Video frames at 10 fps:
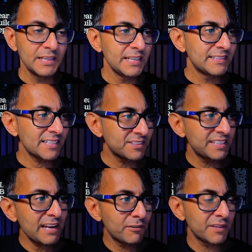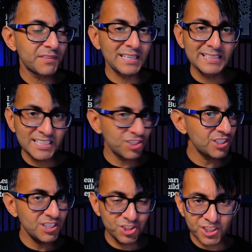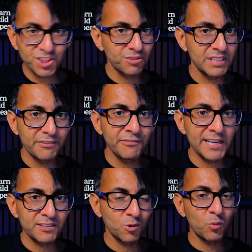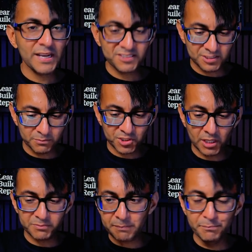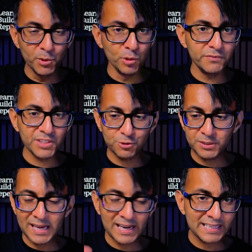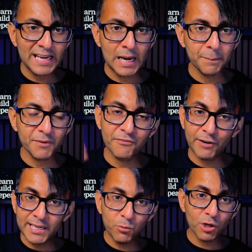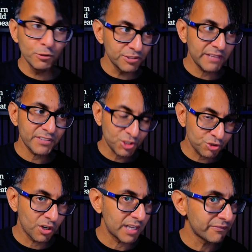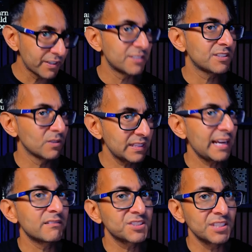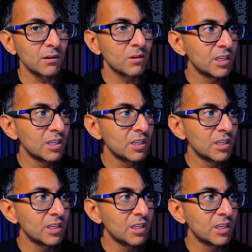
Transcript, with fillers: Now, to get rid of the glitchy, jittery effect, or where sometimes it moves and you get a gap, for anyone who's ever tried vertical carousel,